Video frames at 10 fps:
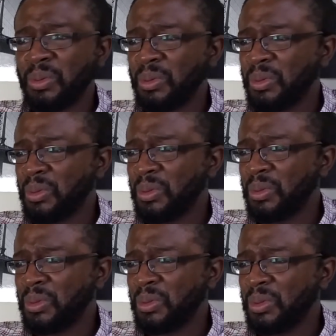He all
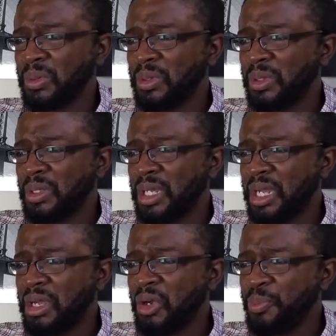right. I
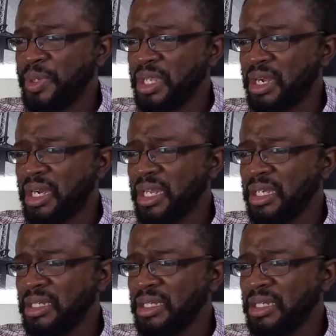hope he alright.